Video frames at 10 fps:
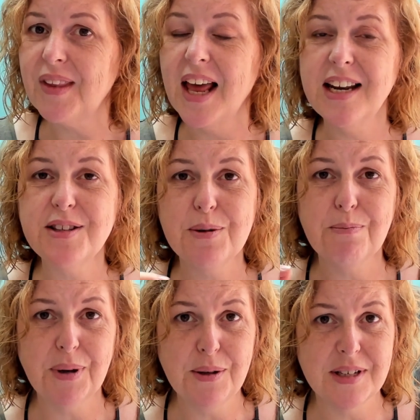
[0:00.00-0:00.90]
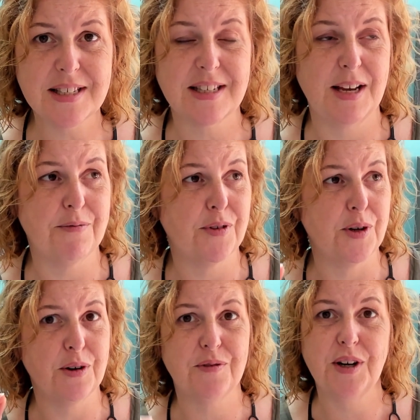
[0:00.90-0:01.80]
And as your bonus tip for
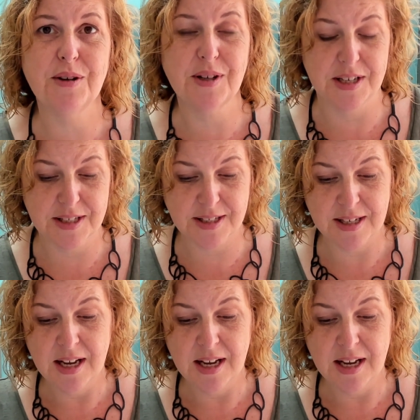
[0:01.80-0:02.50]
your focus